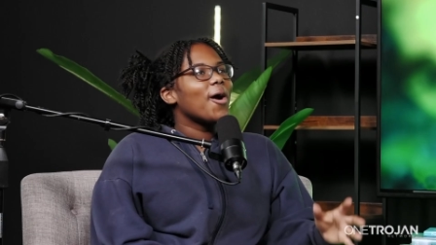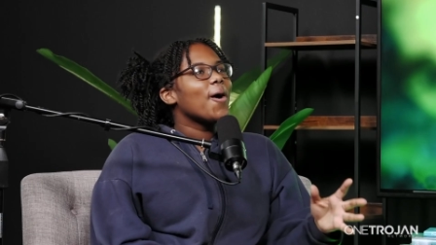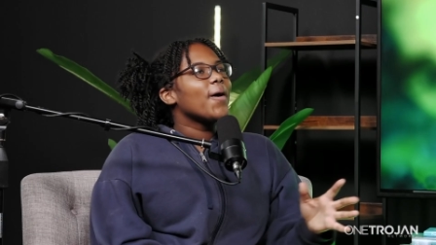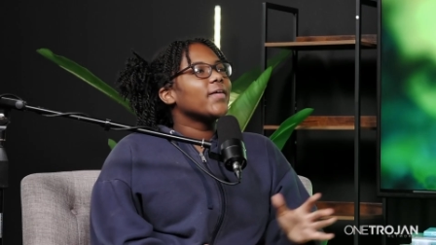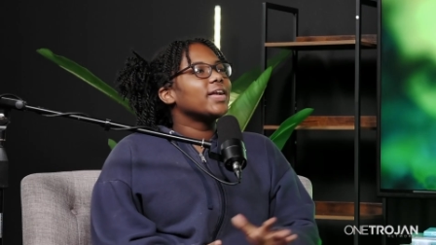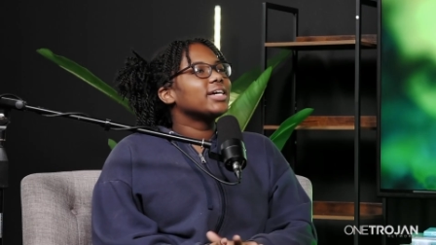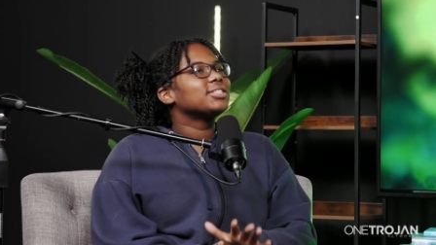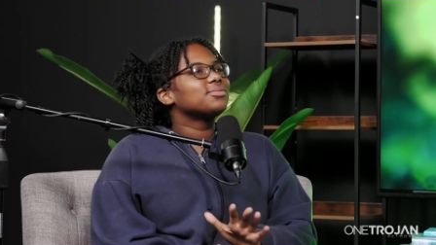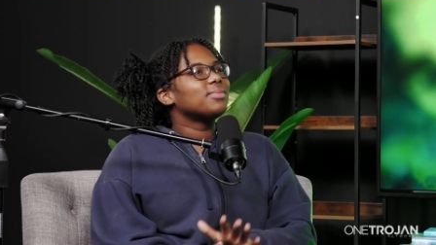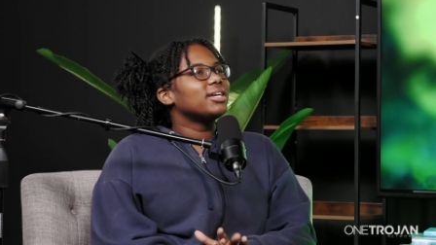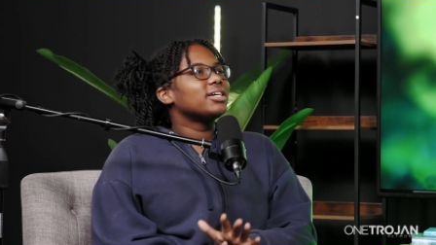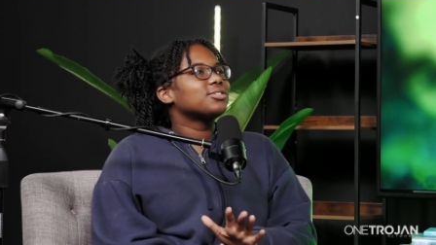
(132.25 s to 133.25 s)
Our next,
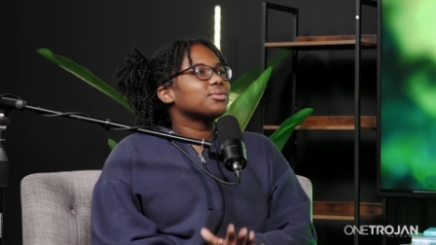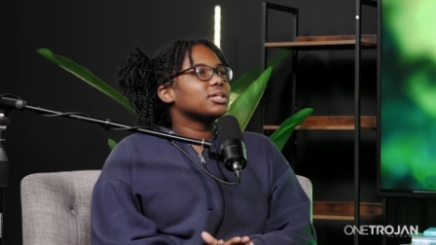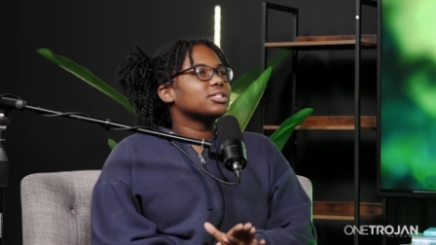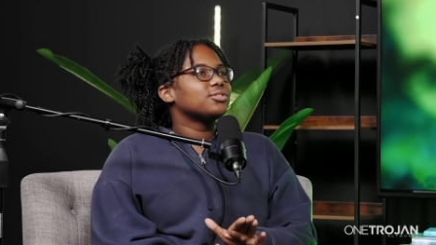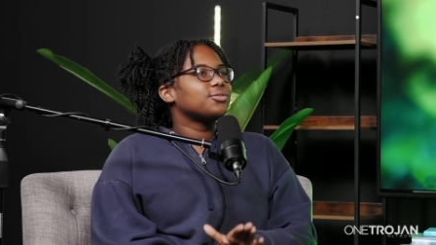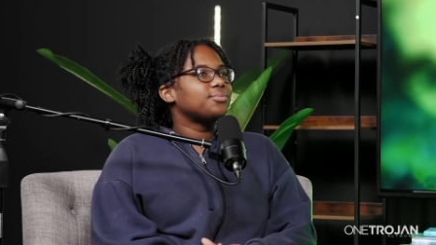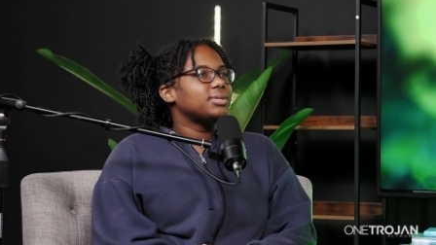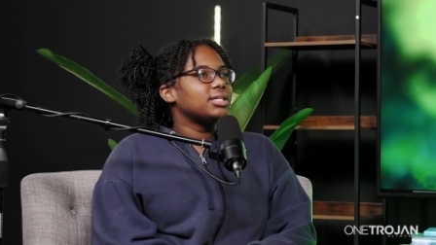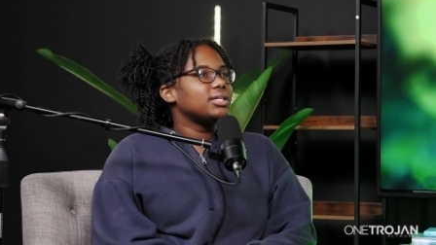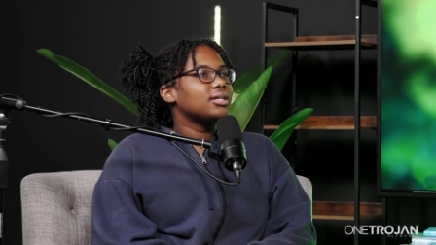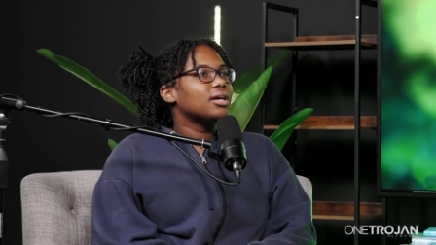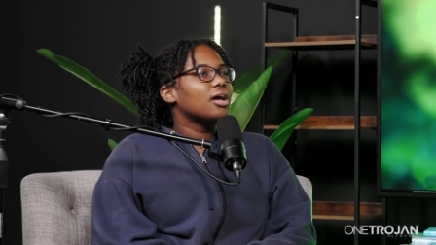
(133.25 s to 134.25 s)
my next question will
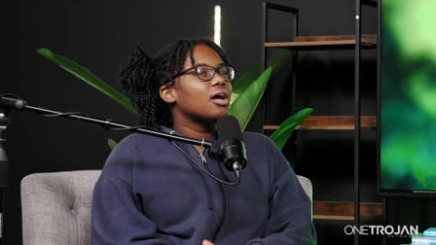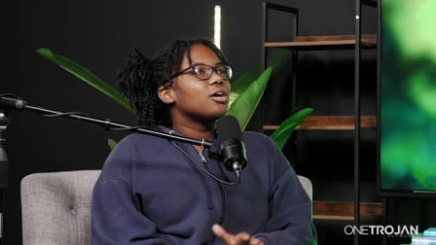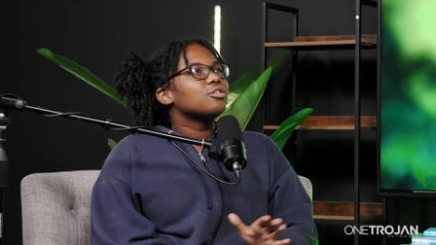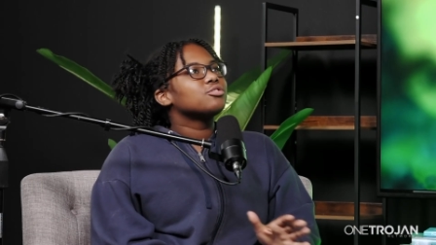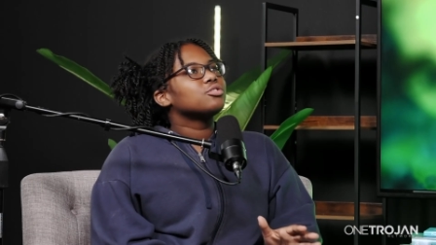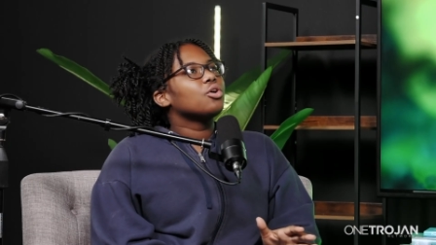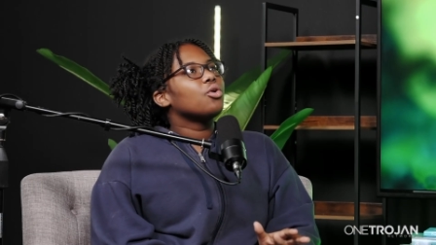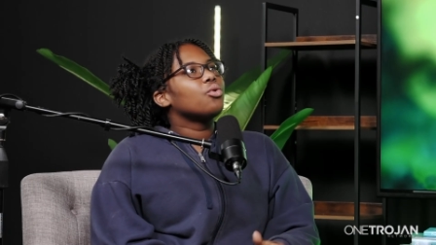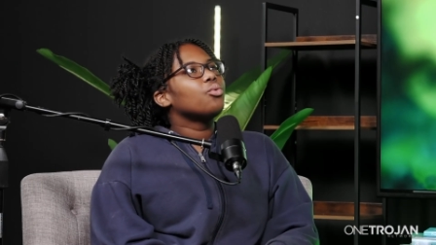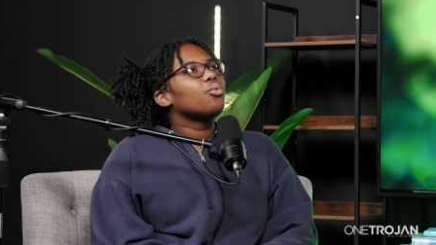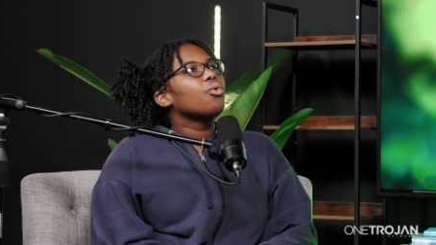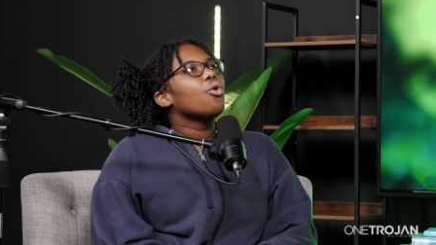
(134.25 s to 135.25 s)
be, mm-hmm.
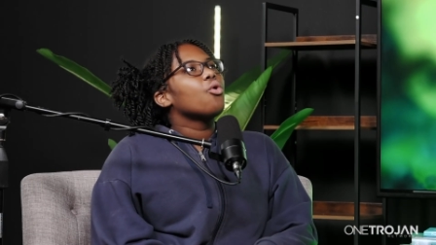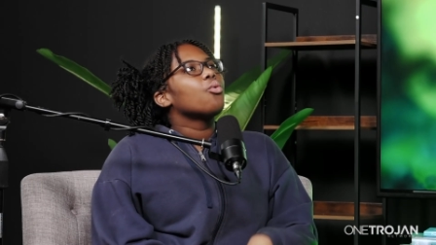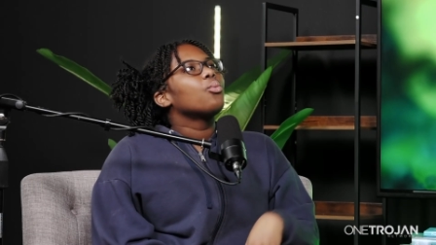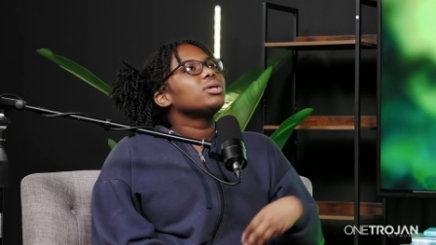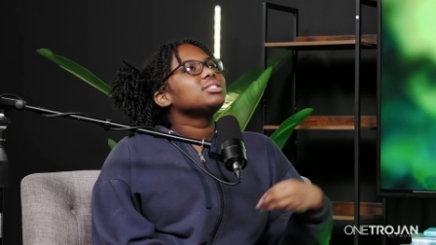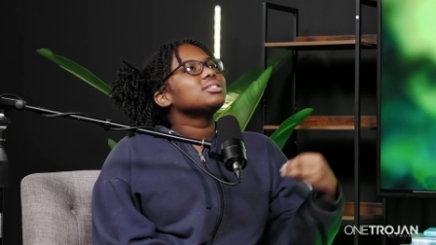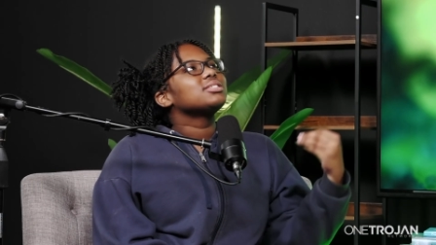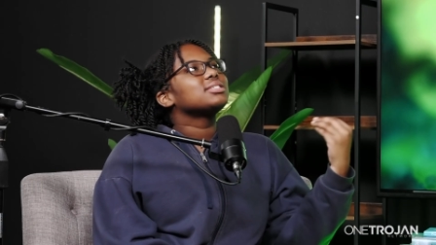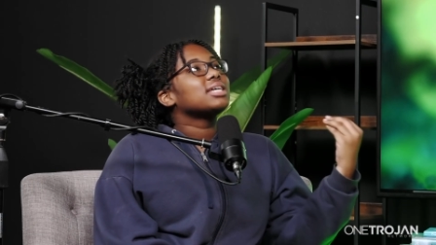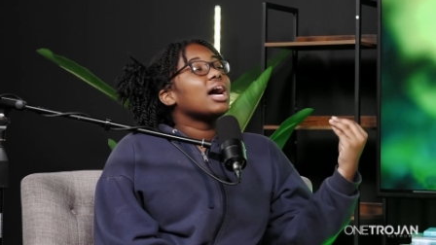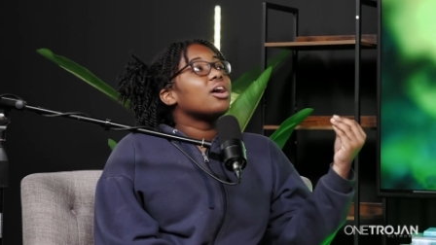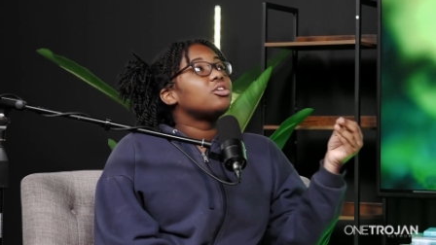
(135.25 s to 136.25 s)
so what's a
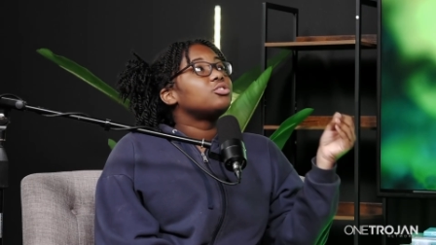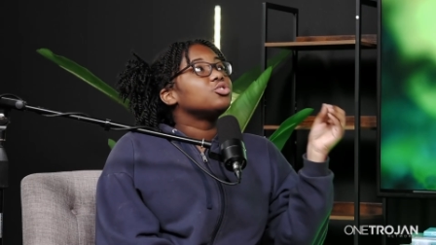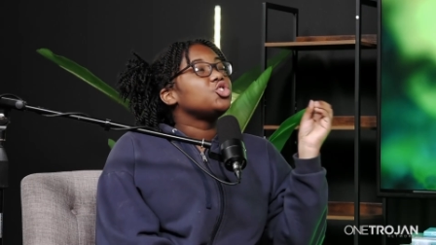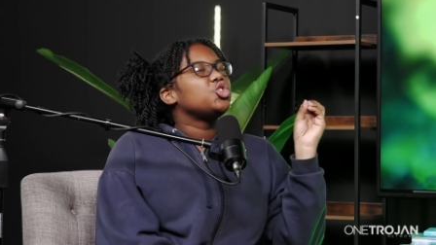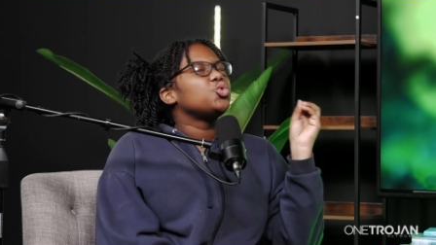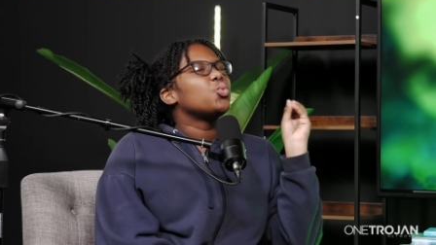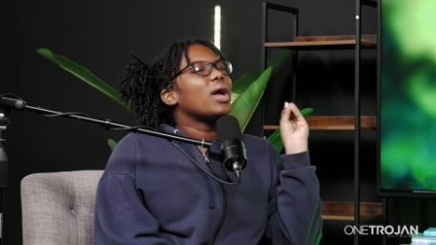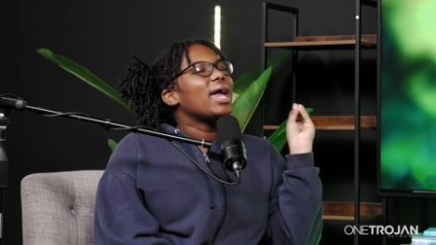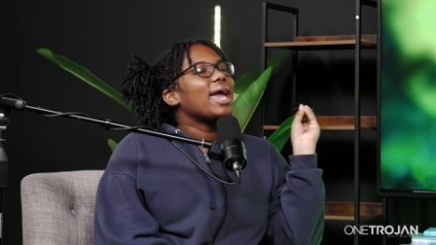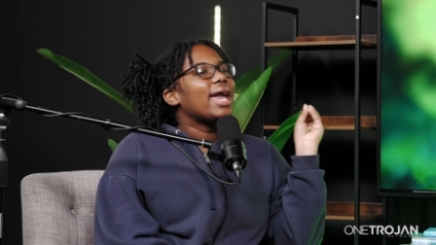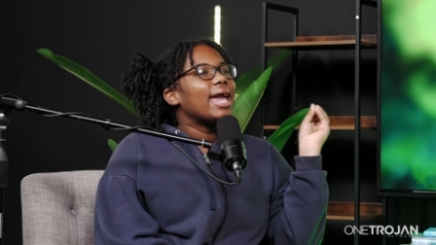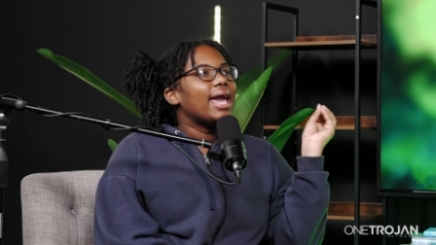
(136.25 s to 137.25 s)
style you
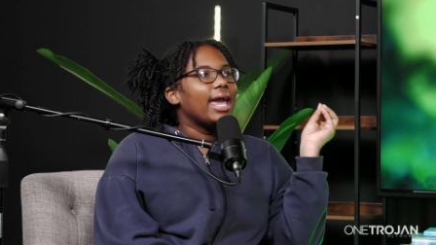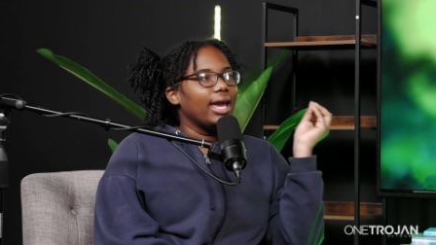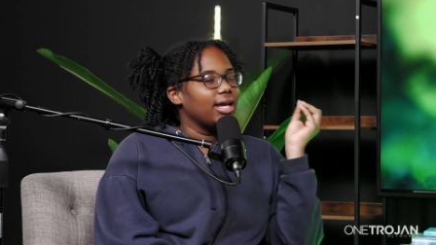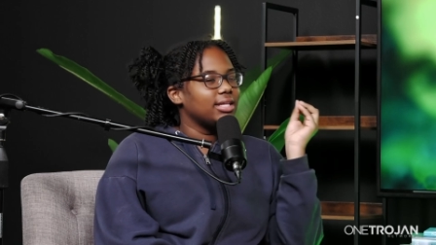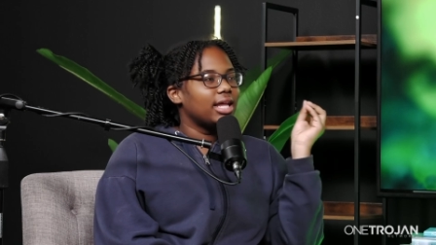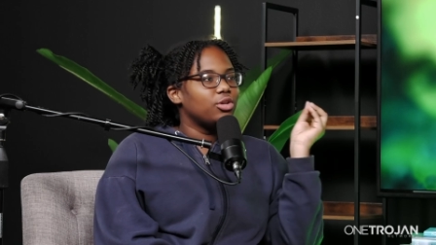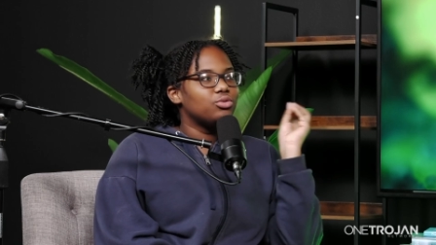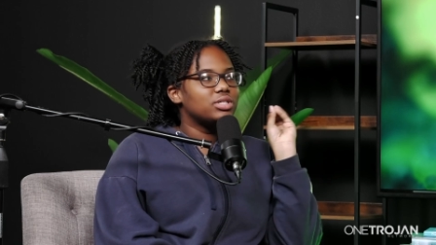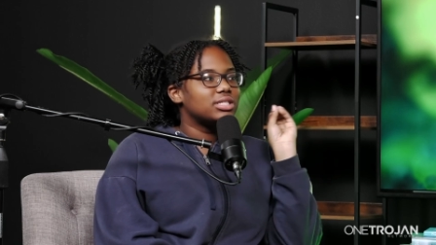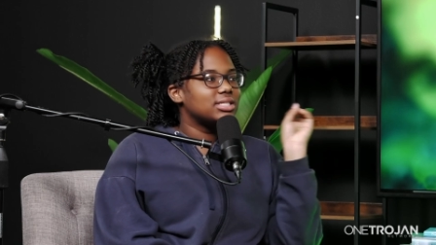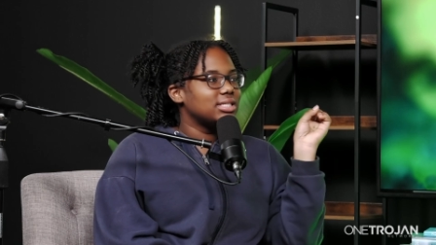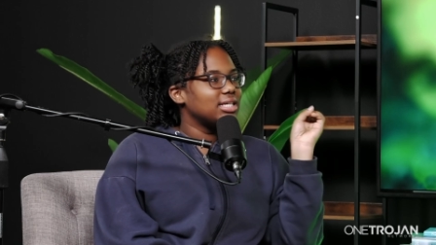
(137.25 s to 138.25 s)
hate that you
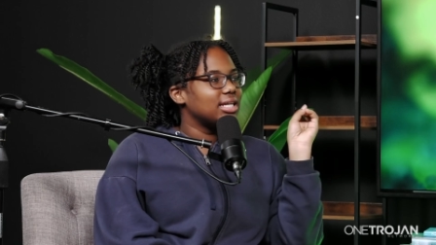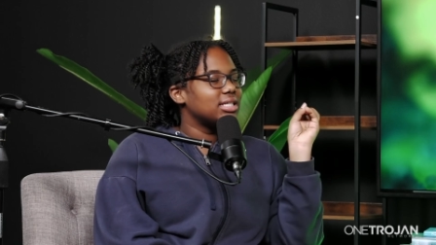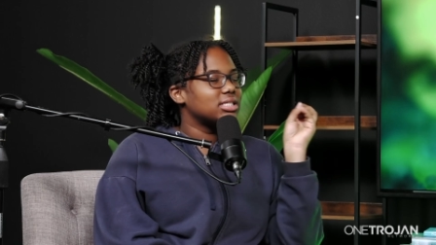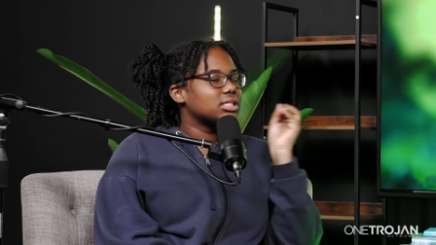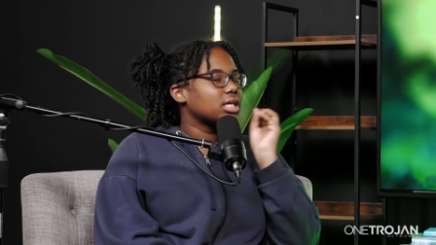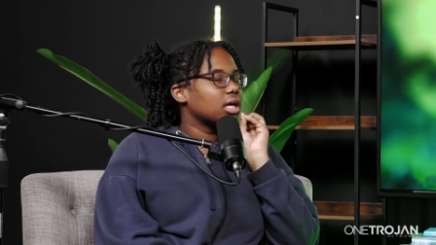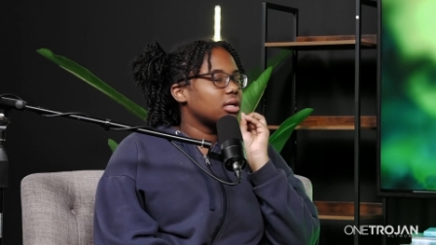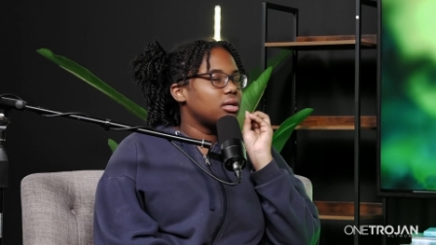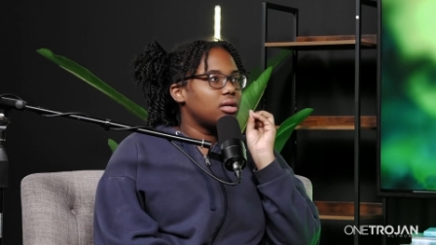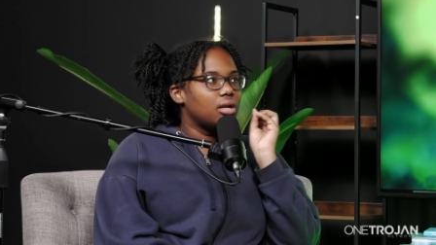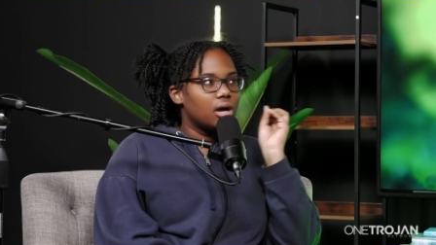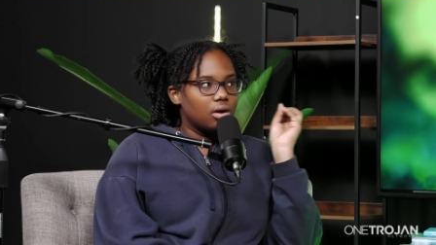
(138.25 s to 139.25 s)
just see and it's just like a
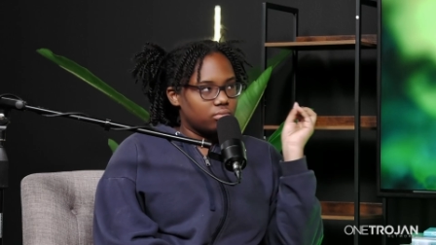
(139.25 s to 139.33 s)
no?